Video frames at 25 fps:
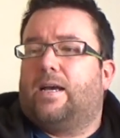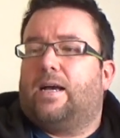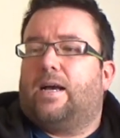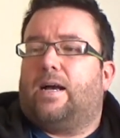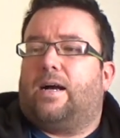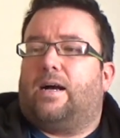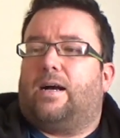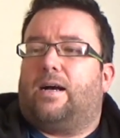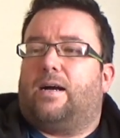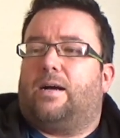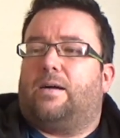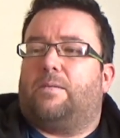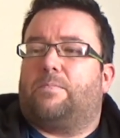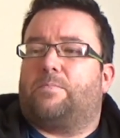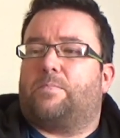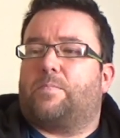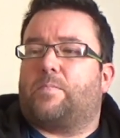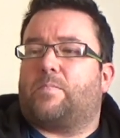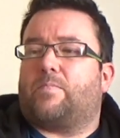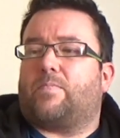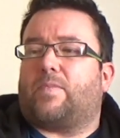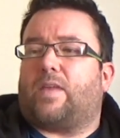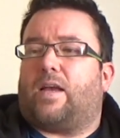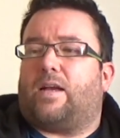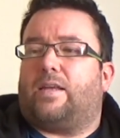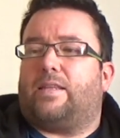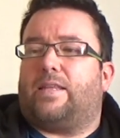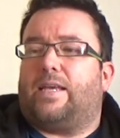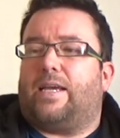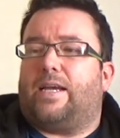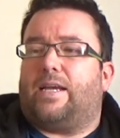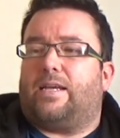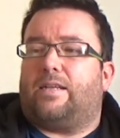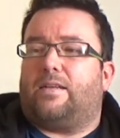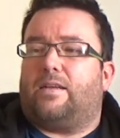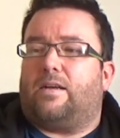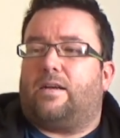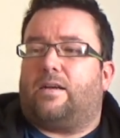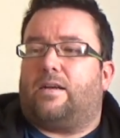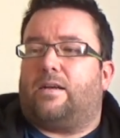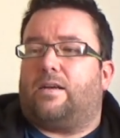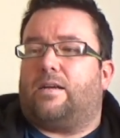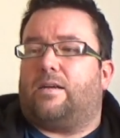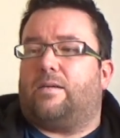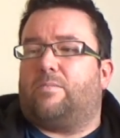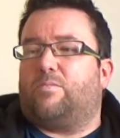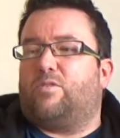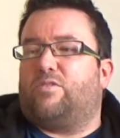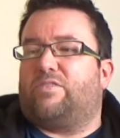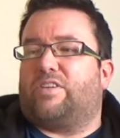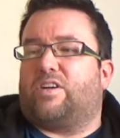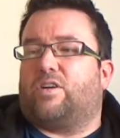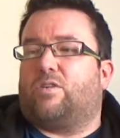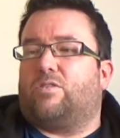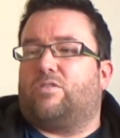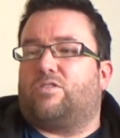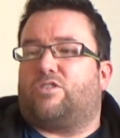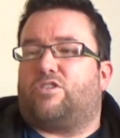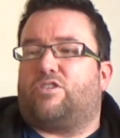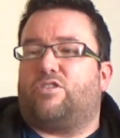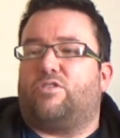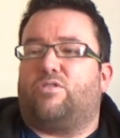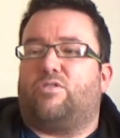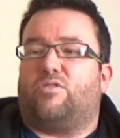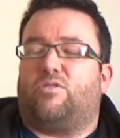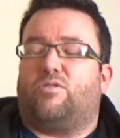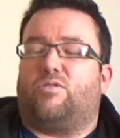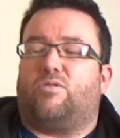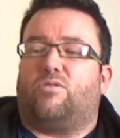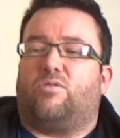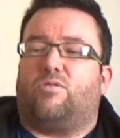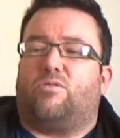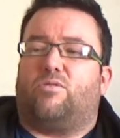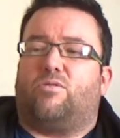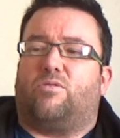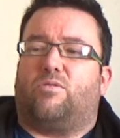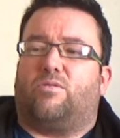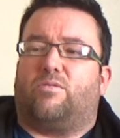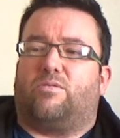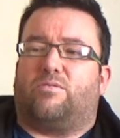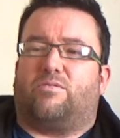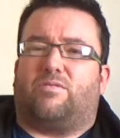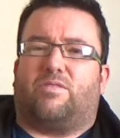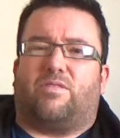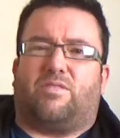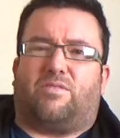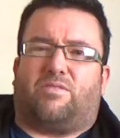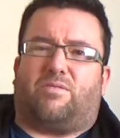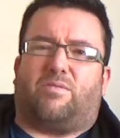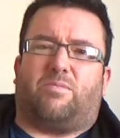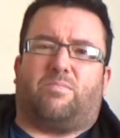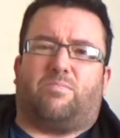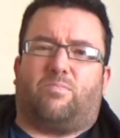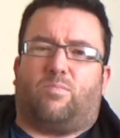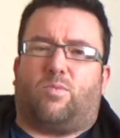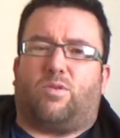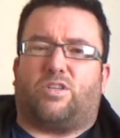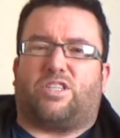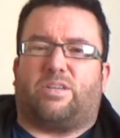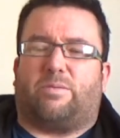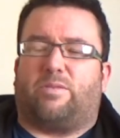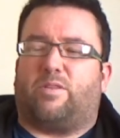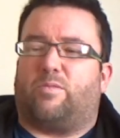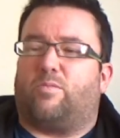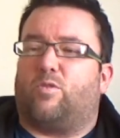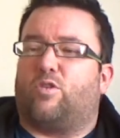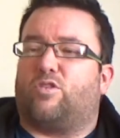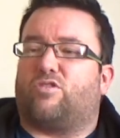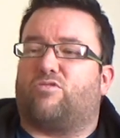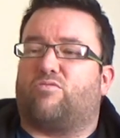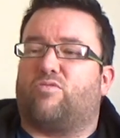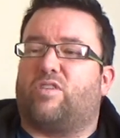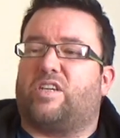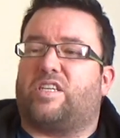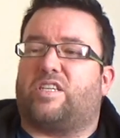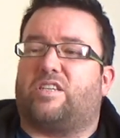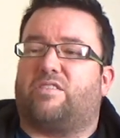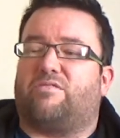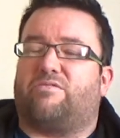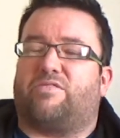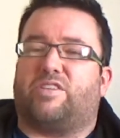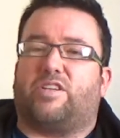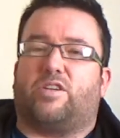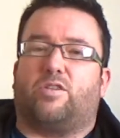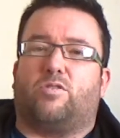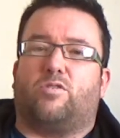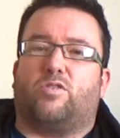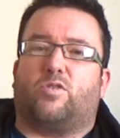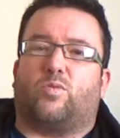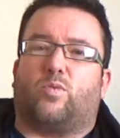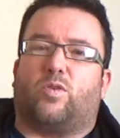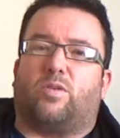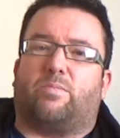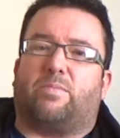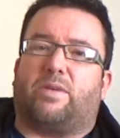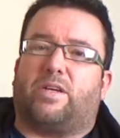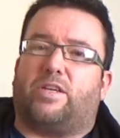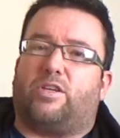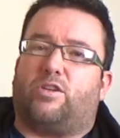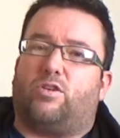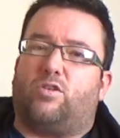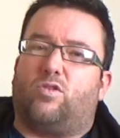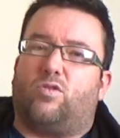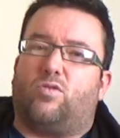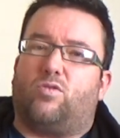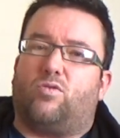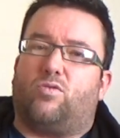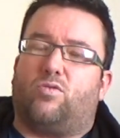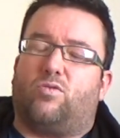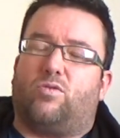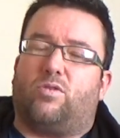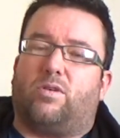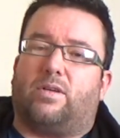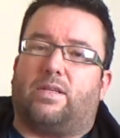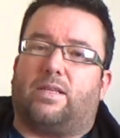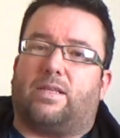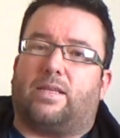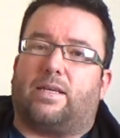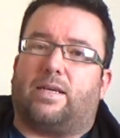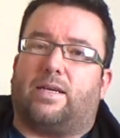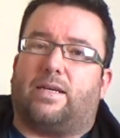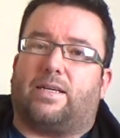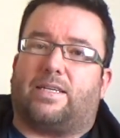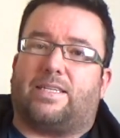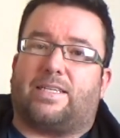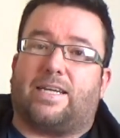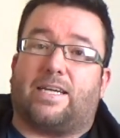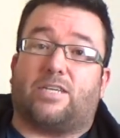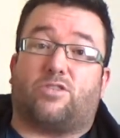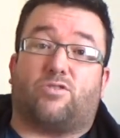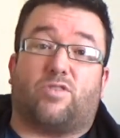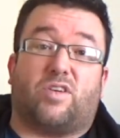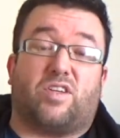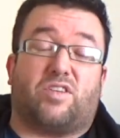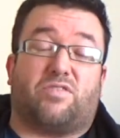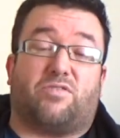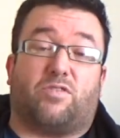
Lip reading: And then moving on to some of the most recent videos were my new accessories